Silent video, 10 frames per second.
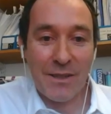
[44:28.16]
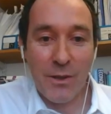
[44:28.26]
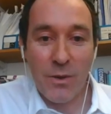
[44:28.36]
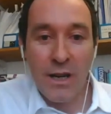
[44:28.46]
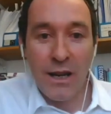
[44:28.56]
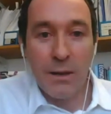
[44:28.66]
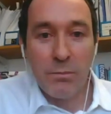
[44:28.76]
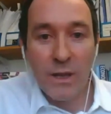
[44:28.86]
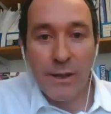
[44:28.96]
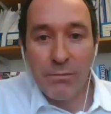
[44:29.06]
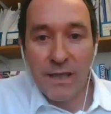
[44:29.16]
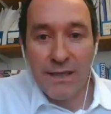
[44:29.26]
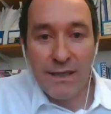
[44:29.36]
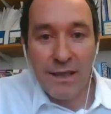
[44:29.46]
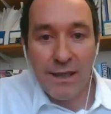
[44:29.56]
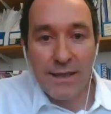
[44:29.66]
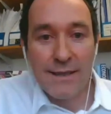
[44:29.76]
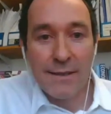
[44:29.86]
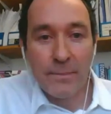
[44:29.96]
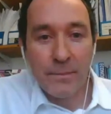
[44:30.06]
Yes, that looks like
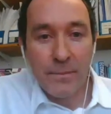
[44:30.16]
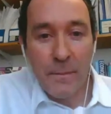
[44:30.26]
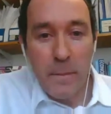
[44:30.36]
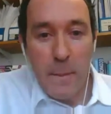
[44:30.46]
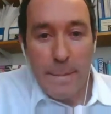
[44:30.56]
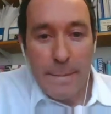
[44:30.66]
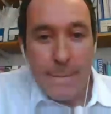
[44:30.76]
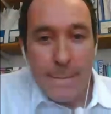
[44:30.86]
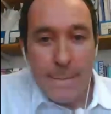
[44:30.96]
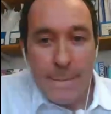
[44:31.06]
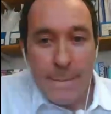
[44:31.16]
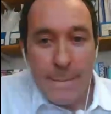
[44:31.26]
me. Share.